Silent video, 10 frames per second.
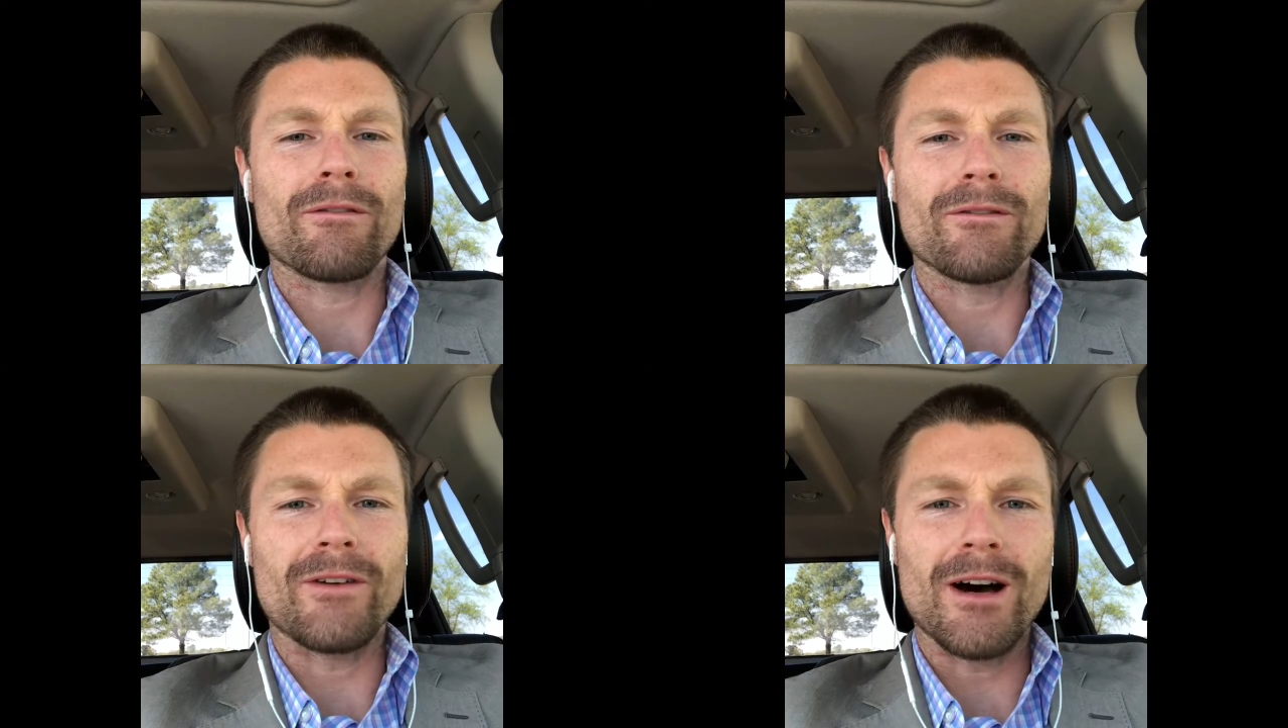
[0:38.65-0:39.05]

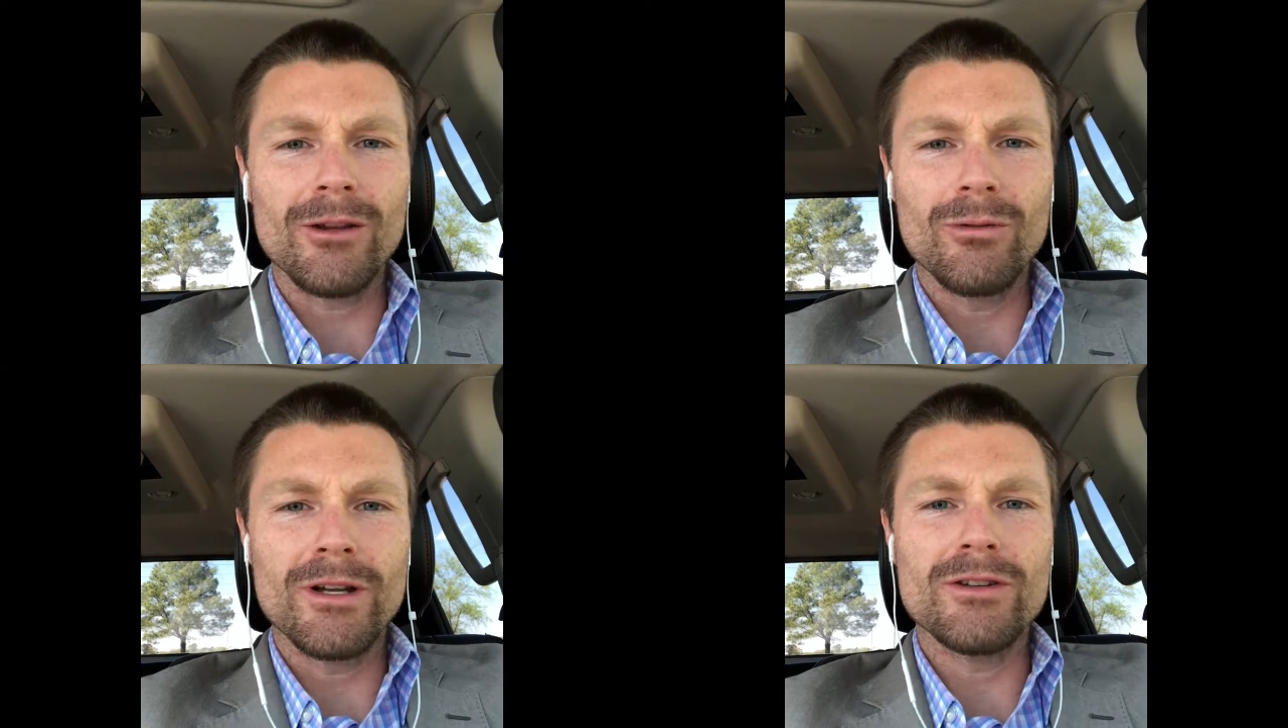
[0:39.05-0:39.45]

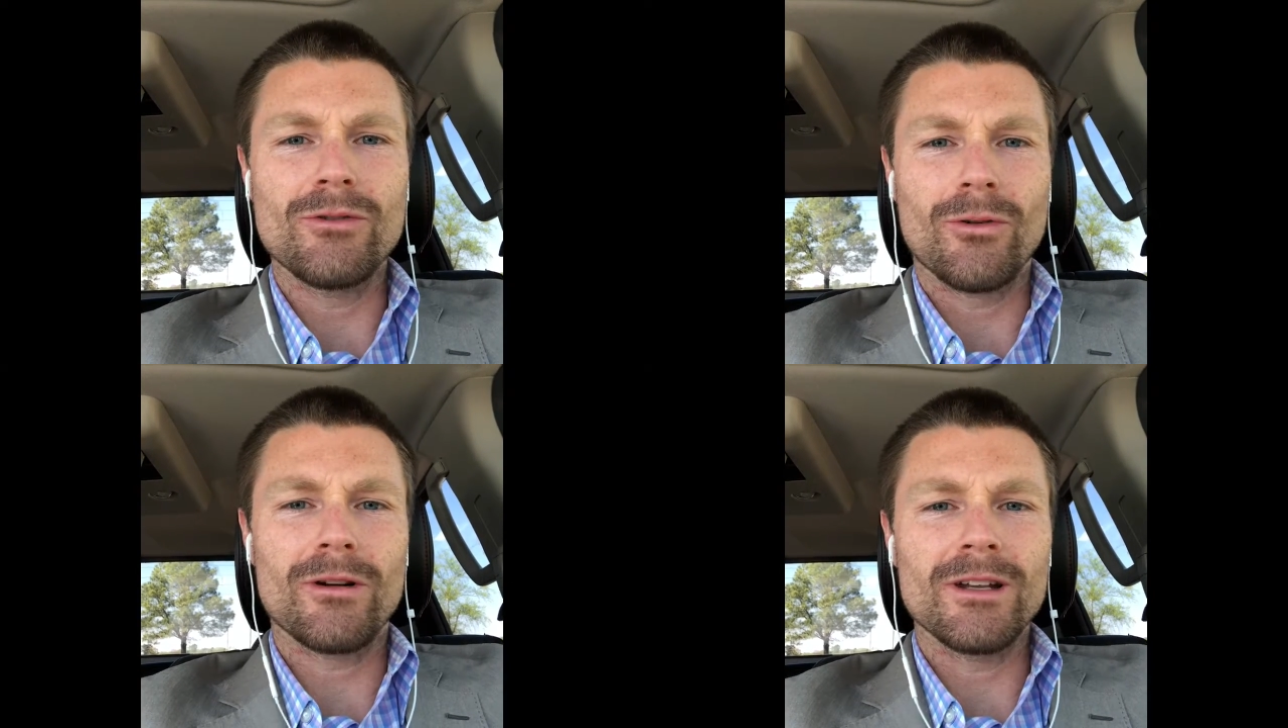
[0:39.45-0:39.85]
following
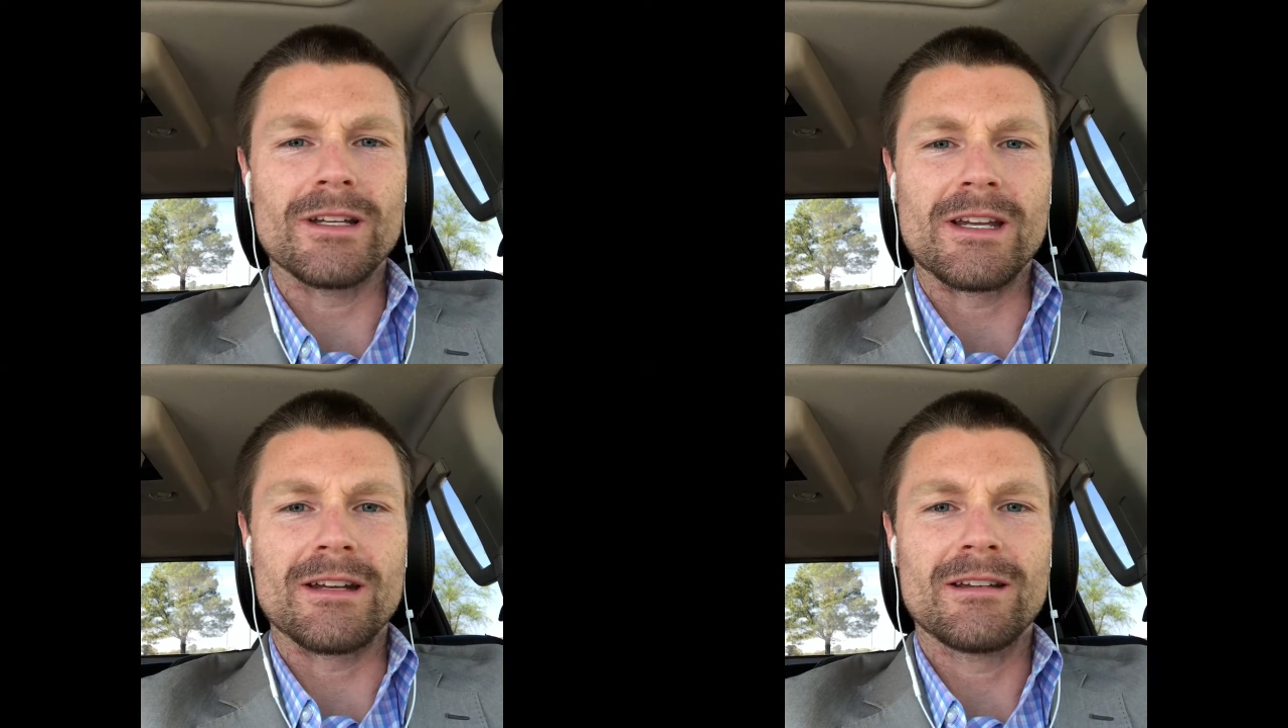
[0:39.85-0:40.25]
your
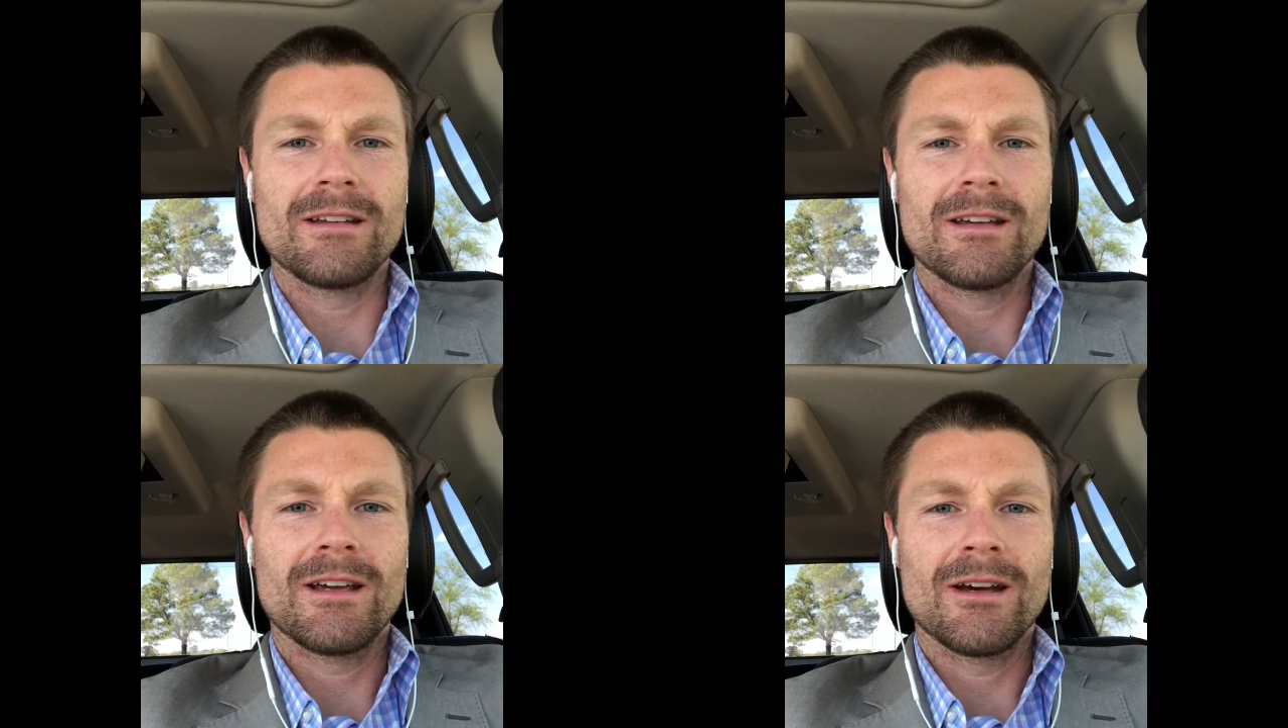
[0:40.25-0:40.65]
lead
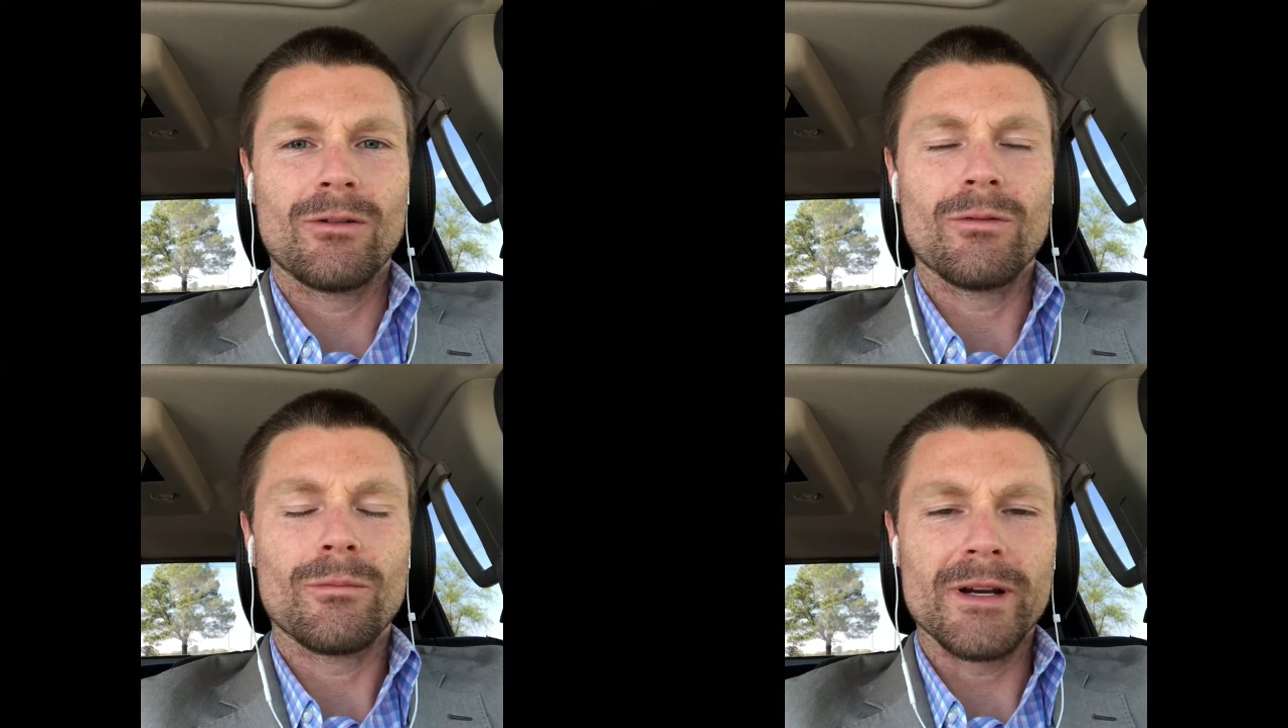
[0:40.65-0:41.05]

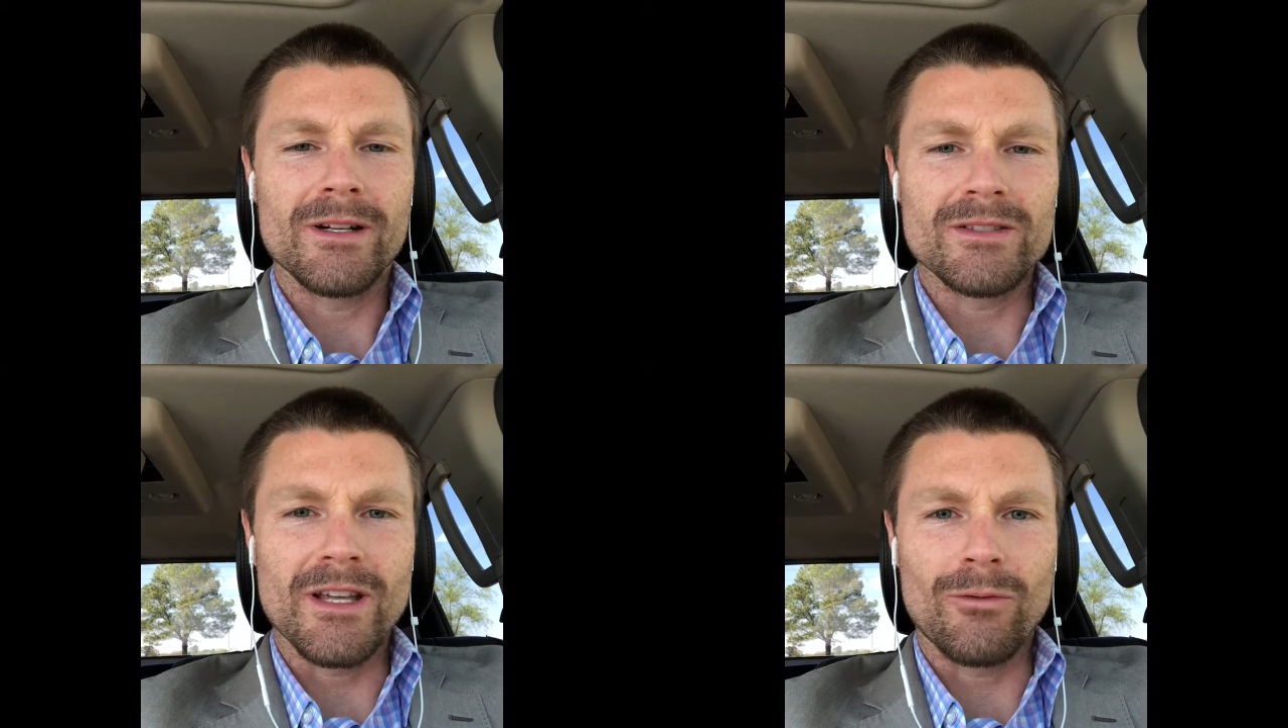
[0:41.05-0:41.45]

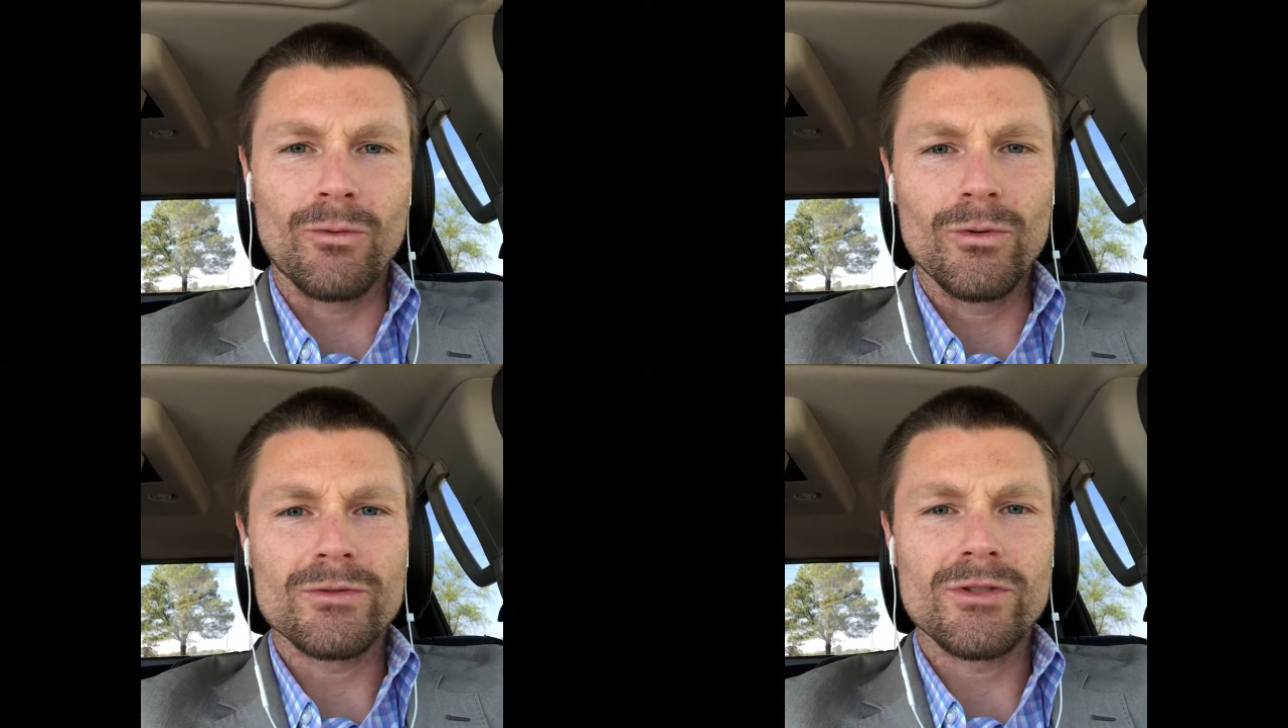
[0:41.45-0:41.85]
because they
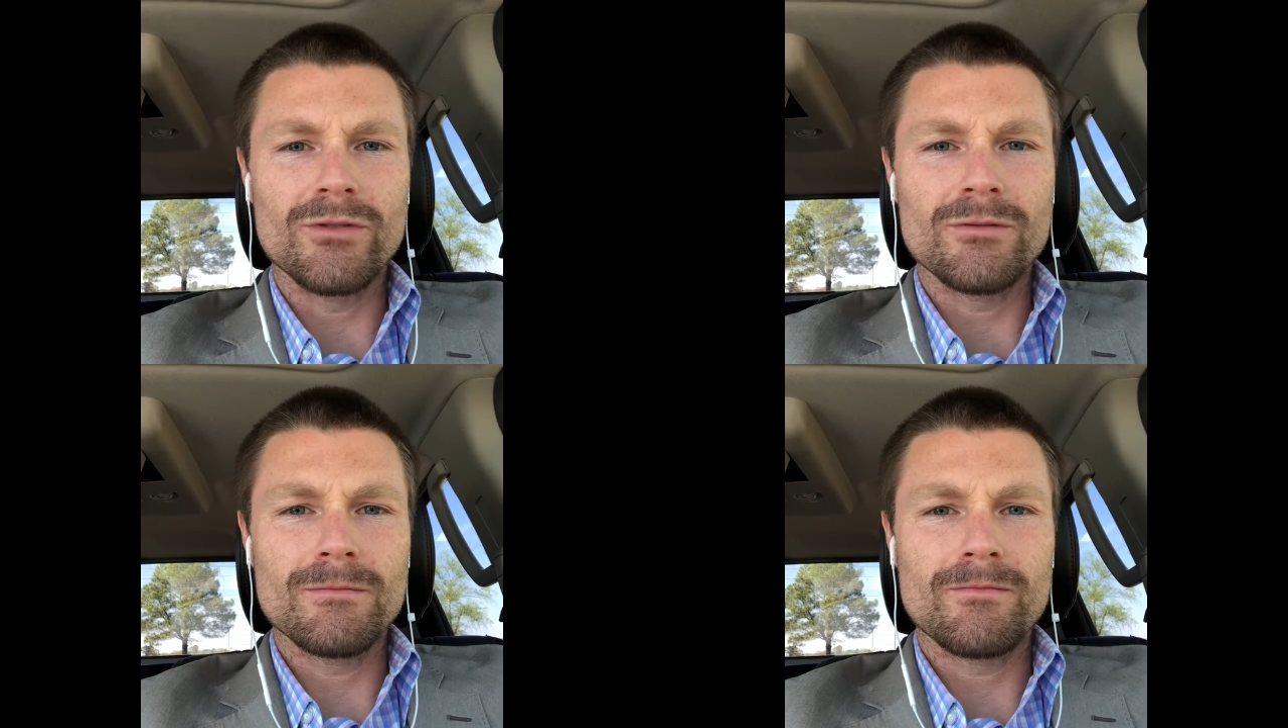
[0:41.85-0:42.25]
want
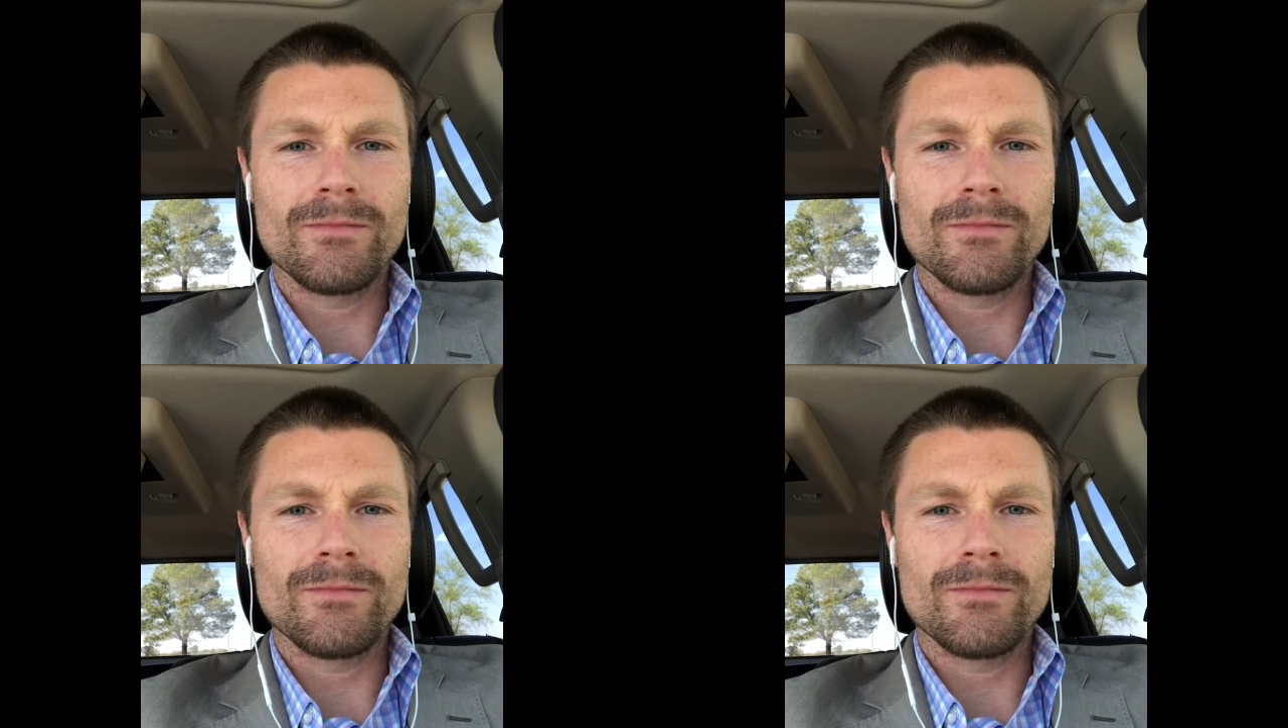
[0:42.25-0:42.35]
to,